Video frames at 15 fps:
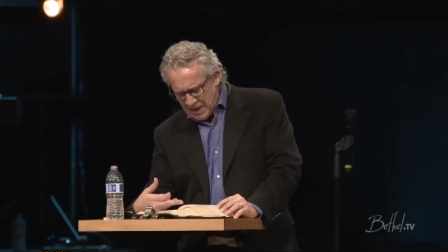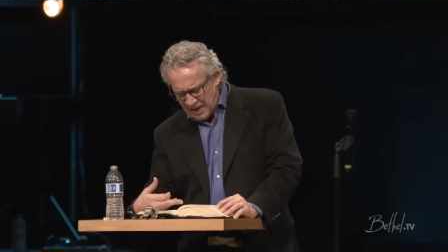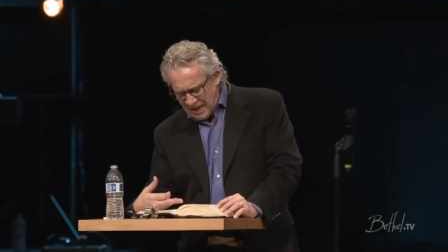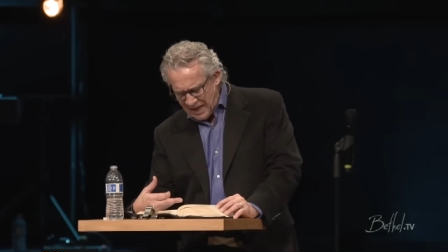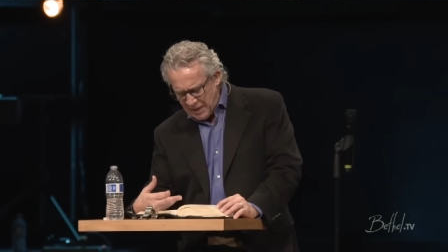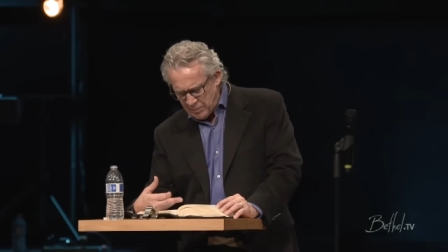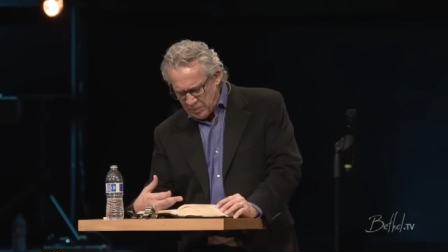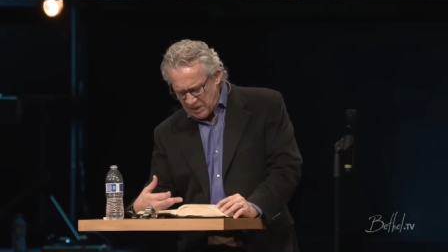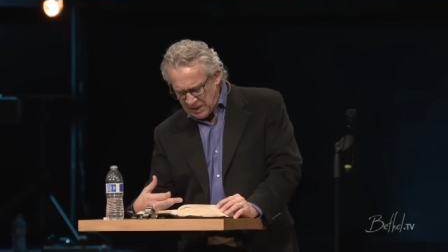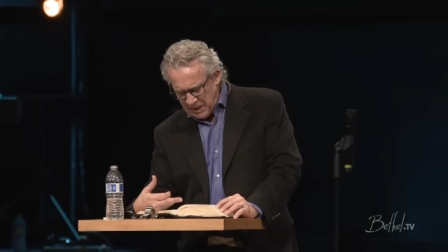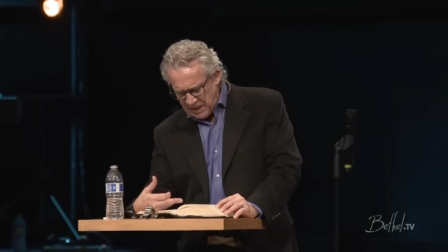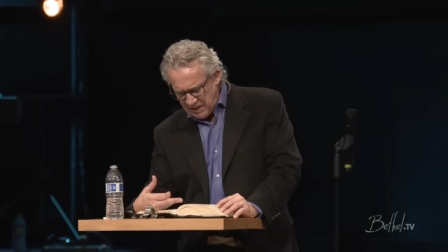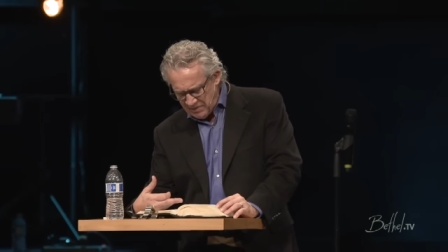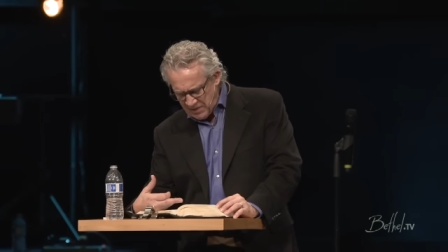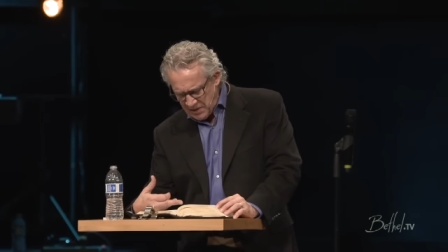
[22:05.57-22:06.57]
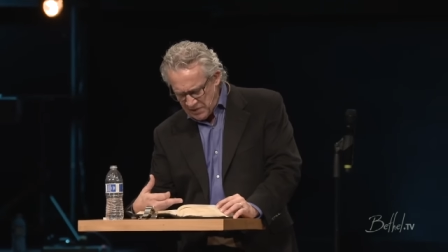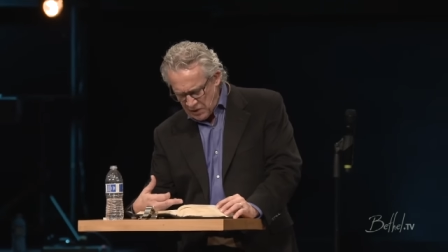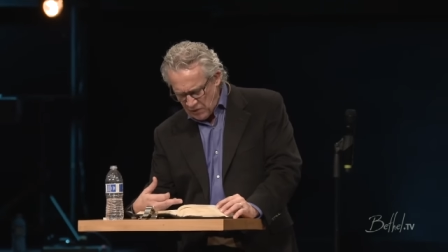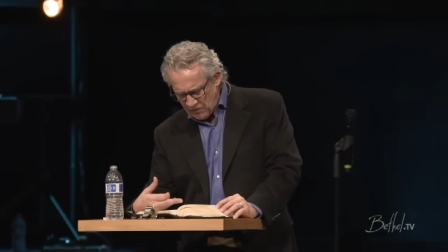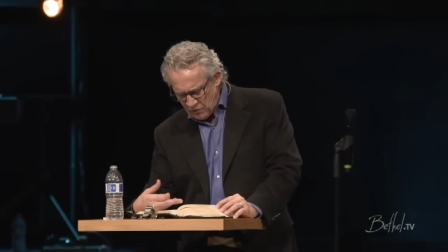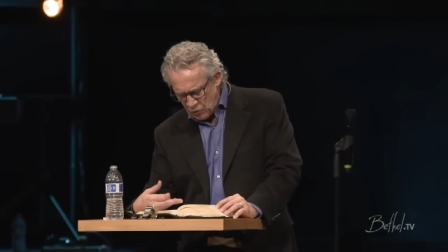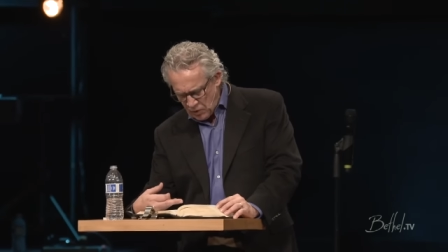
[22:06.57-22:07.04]
I believed and
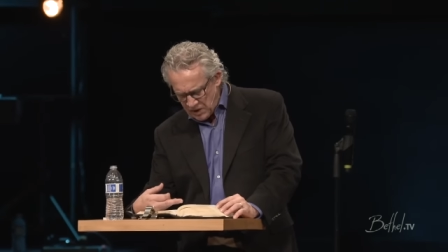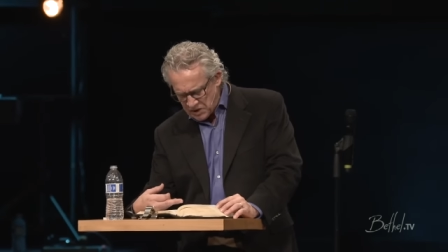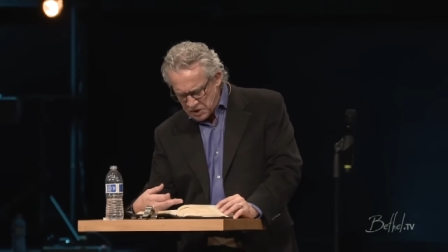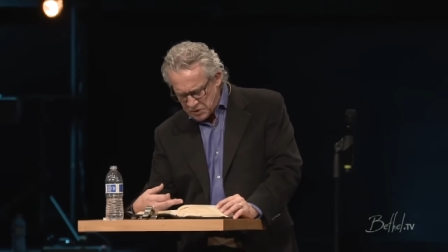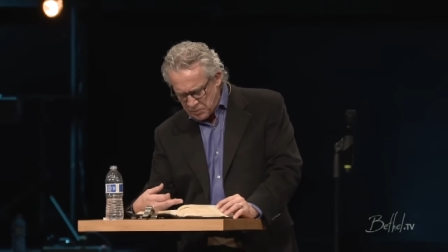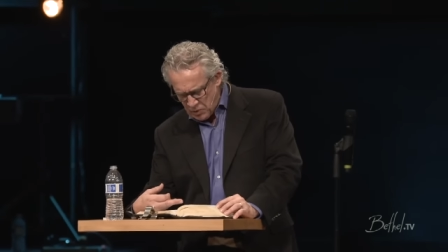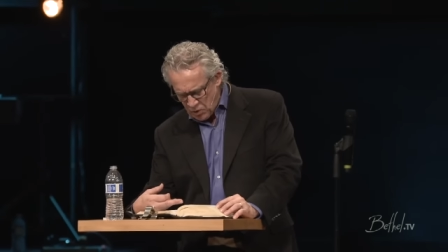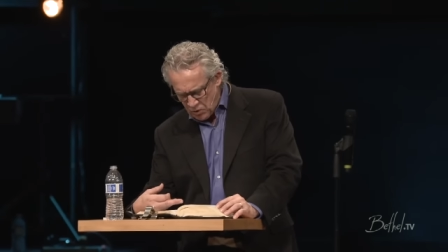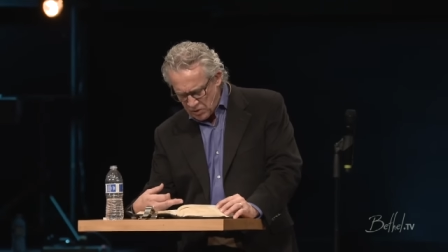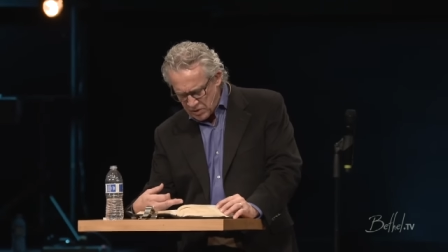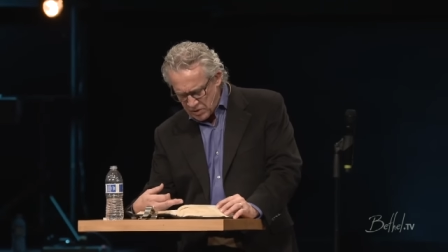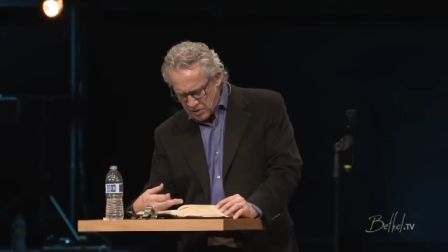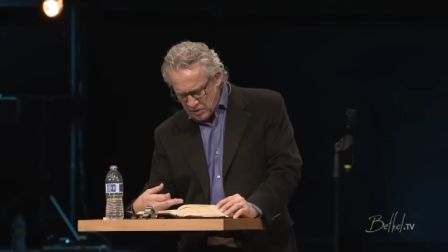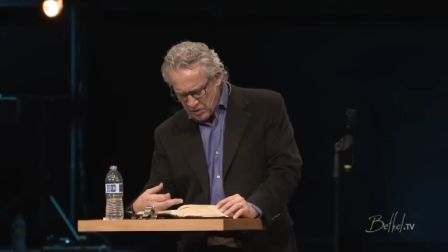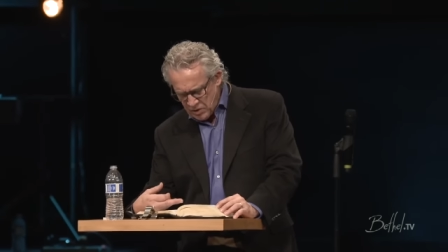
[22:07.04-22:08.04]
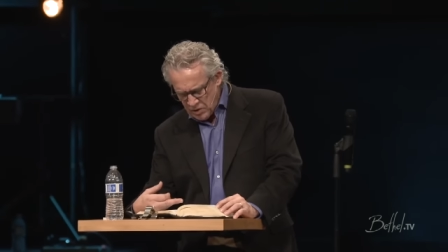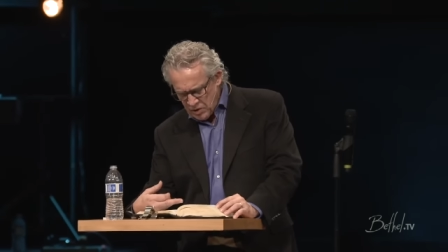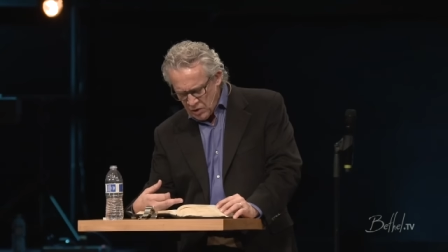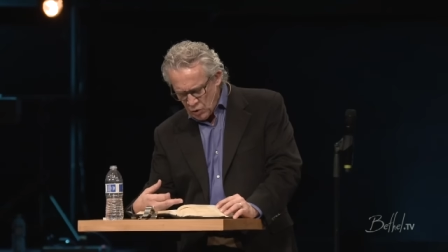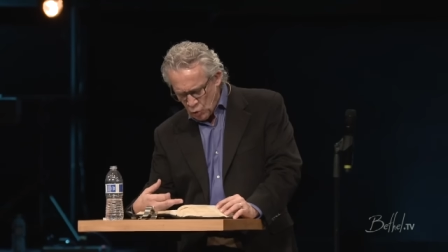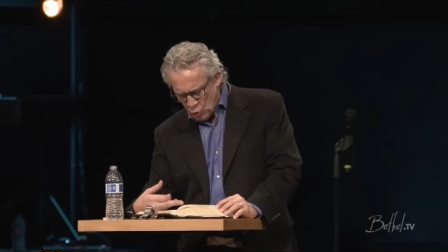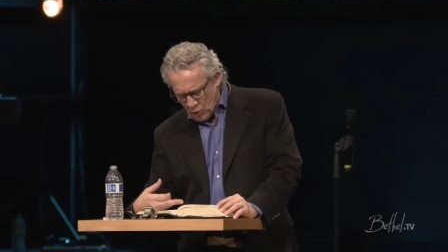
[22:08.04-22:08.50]
therefore I spoke,
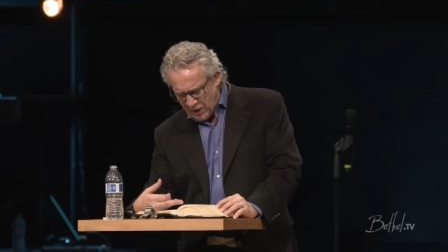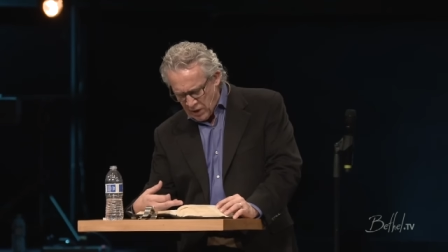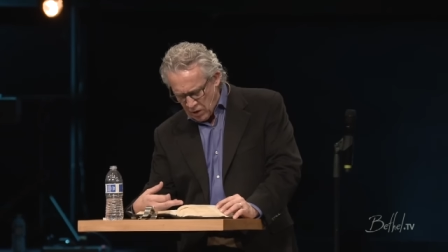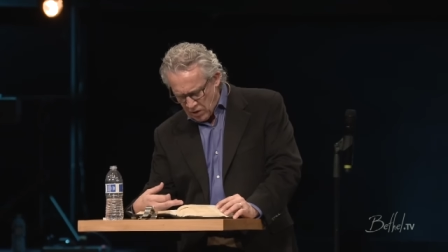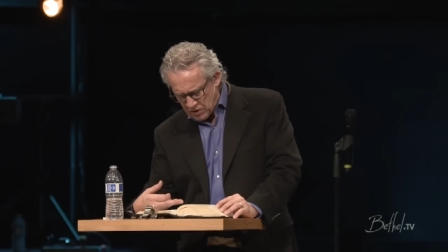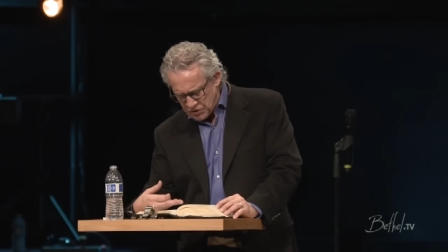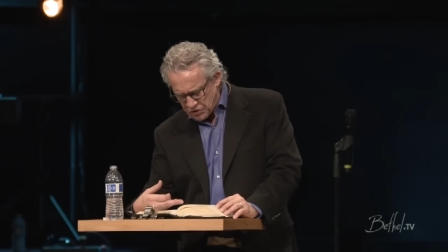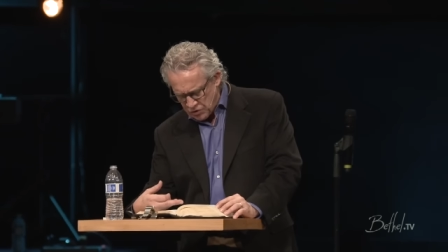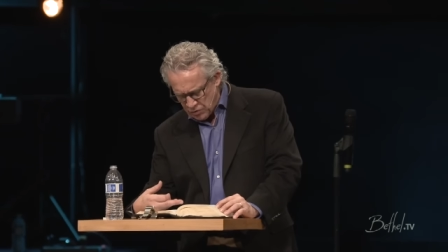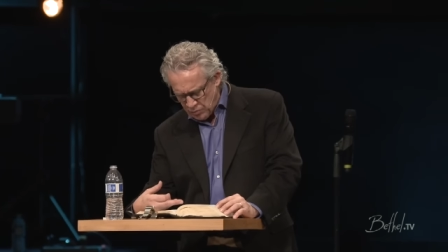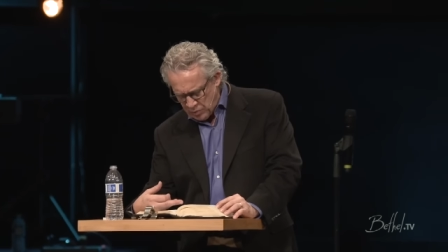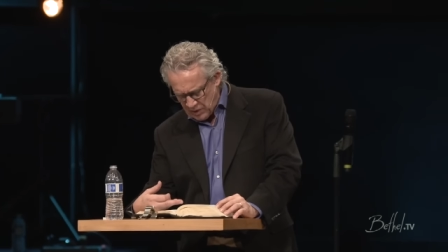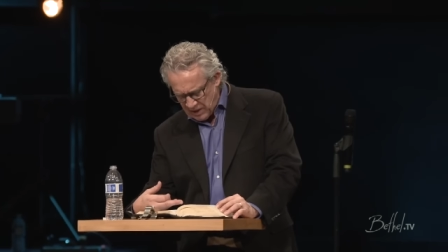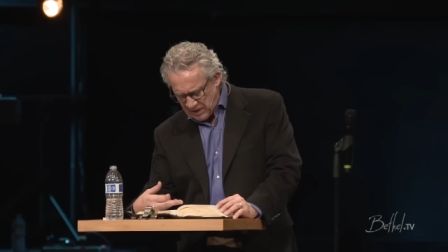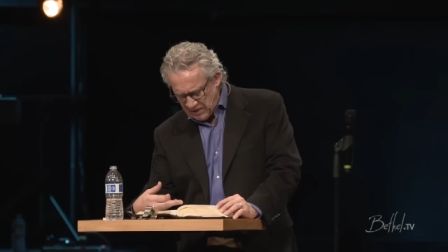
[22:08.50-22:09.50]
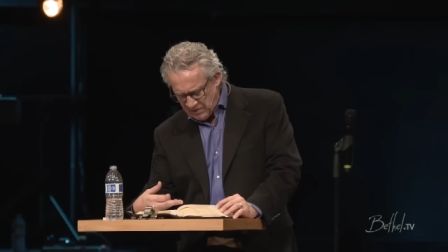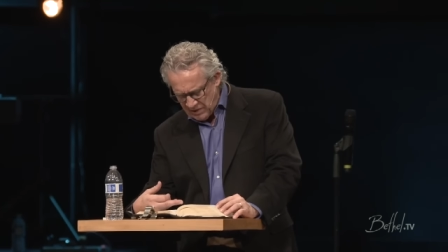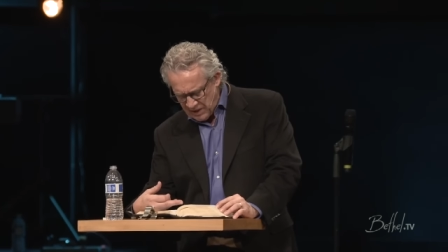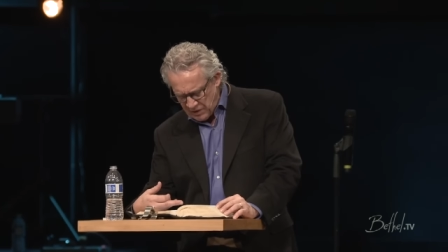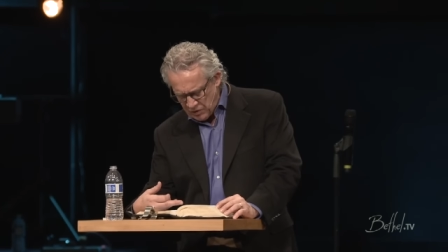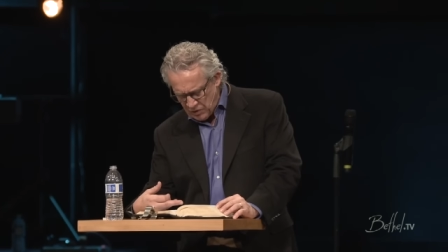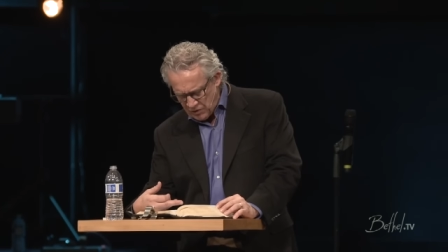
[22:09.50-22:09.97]
we also believe
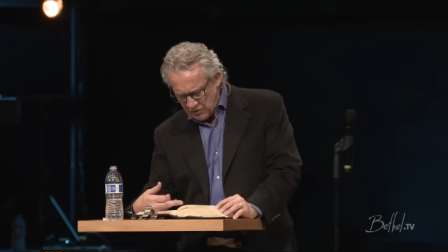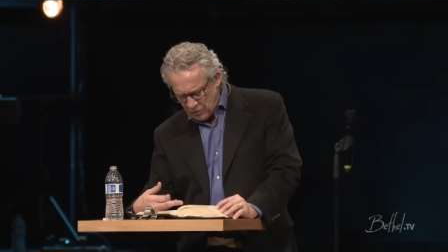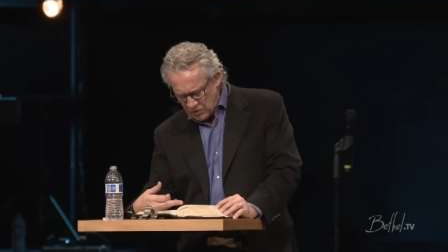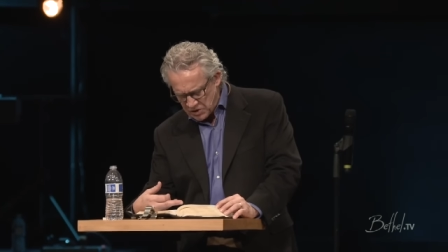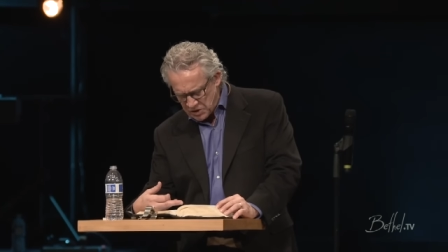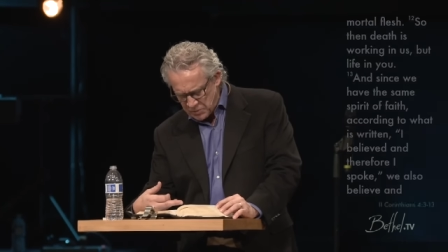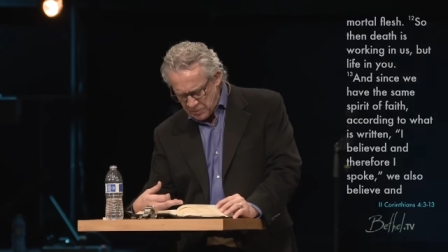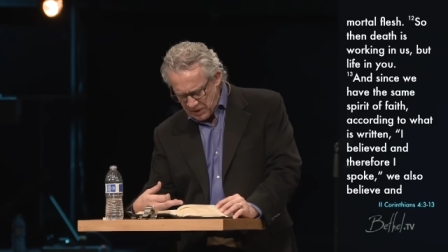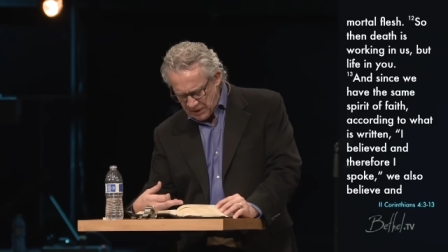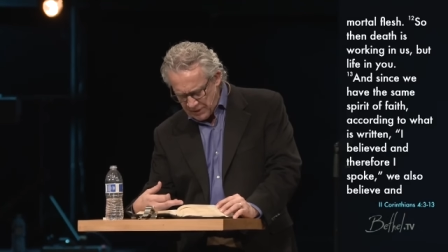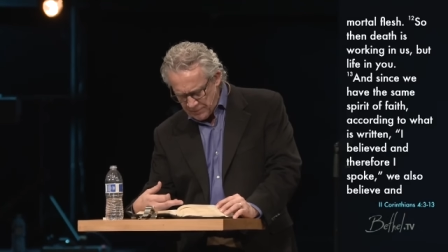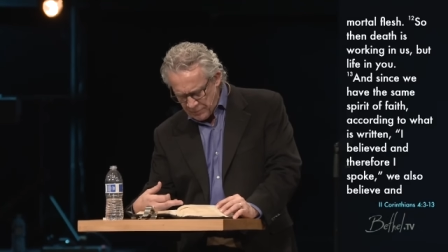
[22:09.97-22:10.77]
and therefore speak.